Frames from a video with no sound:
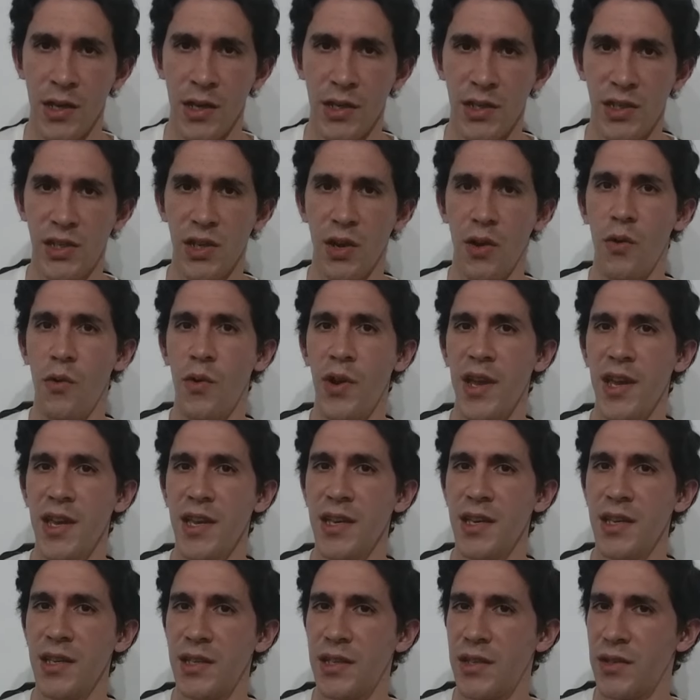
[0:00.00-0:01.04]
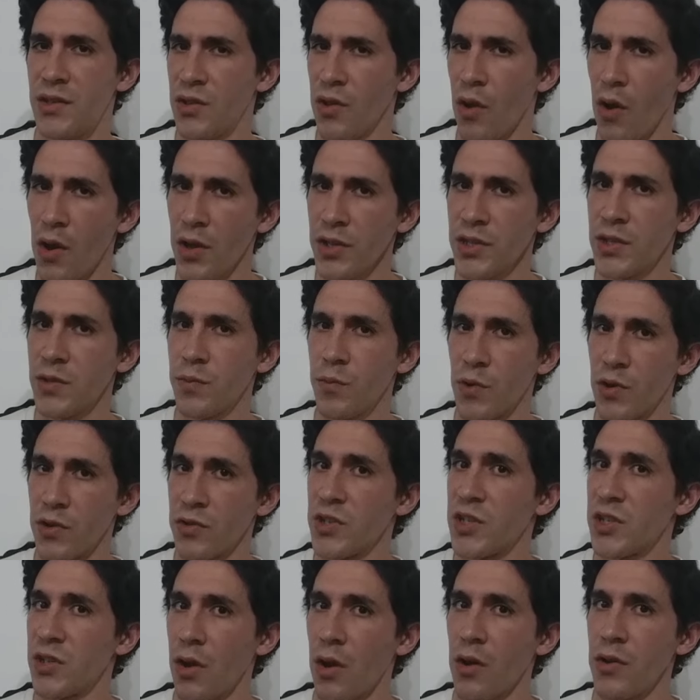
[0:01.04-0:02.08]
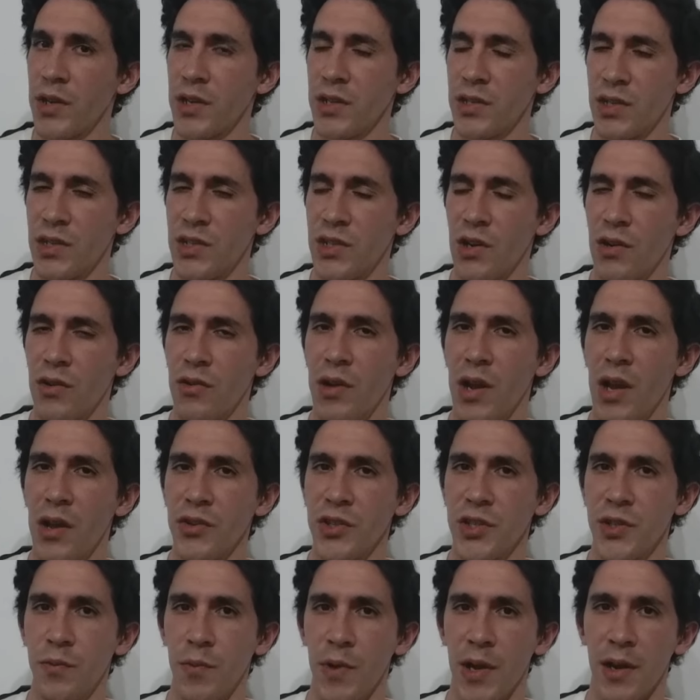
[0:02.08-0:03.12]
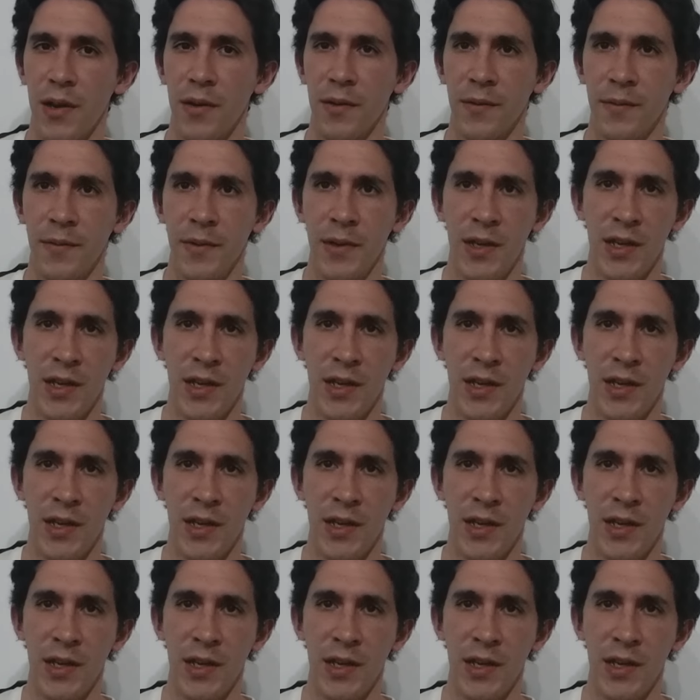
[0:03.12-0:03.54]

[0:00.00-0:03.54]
so his thoughts were starting to turn elsewhere.